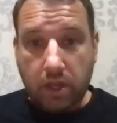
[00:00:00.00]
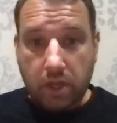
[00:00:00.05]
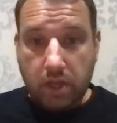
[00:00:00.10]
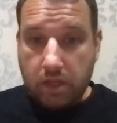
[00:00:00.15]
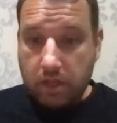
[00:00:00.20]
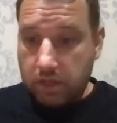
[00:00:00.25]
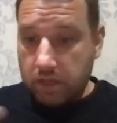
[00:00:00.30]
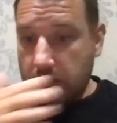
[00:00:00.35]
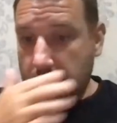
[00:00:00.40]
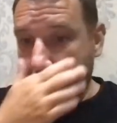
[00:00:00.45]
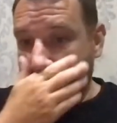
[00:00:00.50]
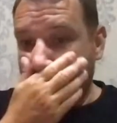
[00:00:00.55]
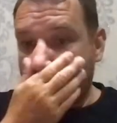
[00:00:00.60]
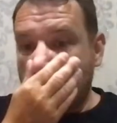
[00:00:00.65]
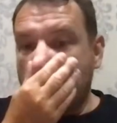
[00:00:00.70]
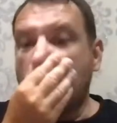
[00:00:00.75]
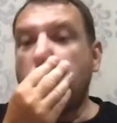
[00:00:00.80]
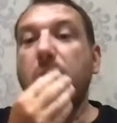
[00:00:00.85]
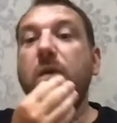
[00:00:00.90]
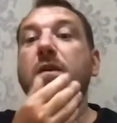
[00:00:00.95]
No,
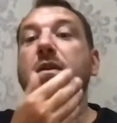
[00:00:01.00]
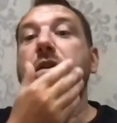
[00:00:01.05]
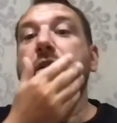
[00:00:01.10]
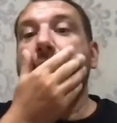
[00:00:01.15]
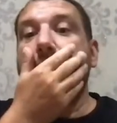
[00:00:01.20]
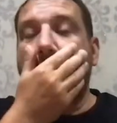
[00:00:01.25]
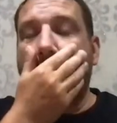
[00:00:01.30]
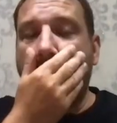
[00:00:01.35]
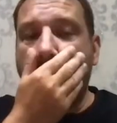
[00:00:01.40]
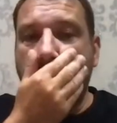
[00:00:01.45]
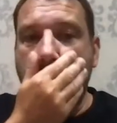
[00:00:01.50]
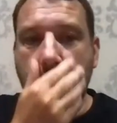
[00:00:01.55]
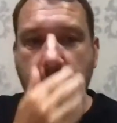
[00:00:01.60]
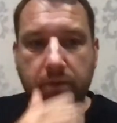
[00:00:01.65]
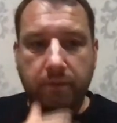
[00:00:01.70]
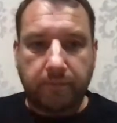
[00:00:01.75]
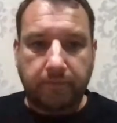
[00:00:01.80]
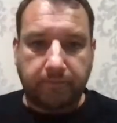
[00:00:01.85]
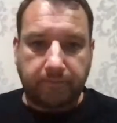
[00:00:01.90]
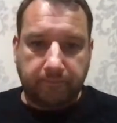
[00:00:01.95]
football
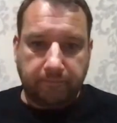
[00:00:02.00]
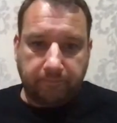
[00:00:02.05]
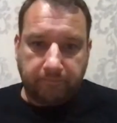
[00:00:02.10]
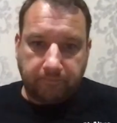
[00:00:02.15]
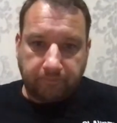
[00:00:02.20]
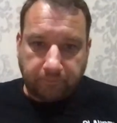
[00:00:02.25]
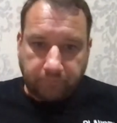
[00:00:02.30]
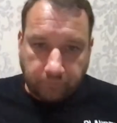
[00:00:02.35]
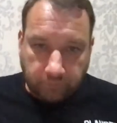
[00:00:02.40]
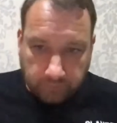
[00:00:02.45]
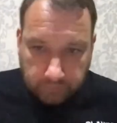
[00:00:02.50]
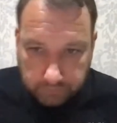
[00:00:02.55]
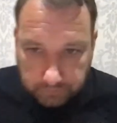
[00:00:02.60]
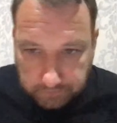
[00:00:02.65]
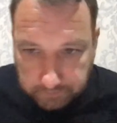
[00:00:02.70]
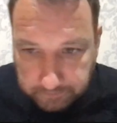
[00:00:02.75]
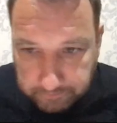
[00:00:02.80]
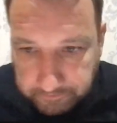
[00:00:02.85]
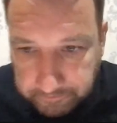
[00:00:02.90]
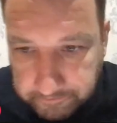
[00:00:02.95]
fans' job is not to
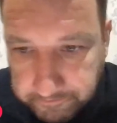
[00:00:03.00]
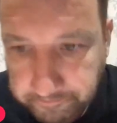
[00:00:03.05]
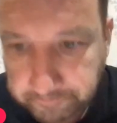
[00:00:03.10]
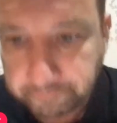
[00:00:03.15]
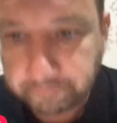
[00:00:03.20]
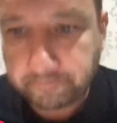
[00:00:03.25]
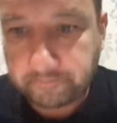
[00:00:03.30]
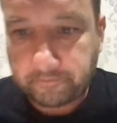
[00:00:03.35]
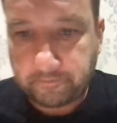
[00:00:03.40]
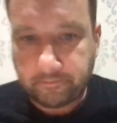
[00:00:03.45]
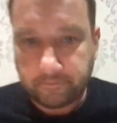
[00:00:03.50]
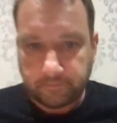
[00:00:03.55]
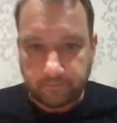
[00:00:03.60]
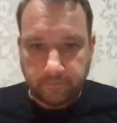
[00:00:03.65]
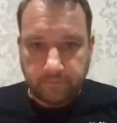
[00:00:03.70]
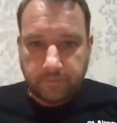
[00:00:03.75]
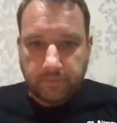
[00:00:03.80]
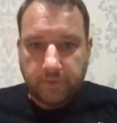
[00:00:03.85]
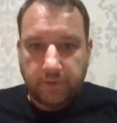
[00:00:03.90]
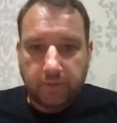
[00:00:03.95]
be realistic. The football
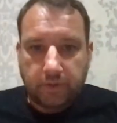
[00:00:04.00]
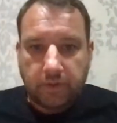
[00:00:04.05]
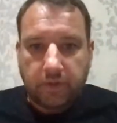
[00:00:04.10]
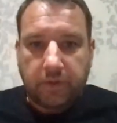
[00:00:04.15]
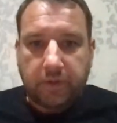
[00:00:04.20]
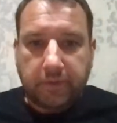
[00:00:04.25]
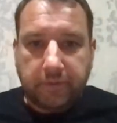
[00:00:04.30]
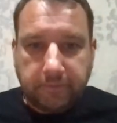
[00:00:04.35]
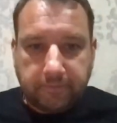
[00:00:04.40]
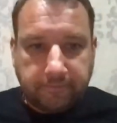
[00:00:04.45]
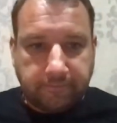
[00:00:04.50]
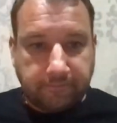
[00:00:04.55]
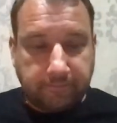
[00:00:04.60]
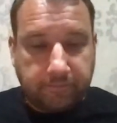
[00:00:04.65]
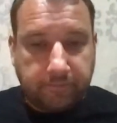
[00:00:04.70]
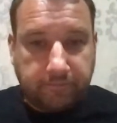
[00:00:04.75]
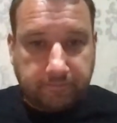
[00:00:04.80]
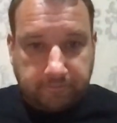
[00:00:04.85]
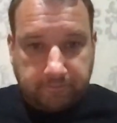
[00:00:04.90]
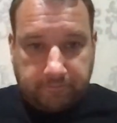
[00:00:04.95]
fans' job is to
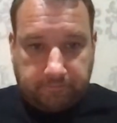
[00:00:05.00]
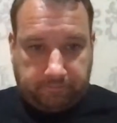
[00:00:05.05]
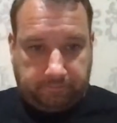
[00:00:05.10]
want to win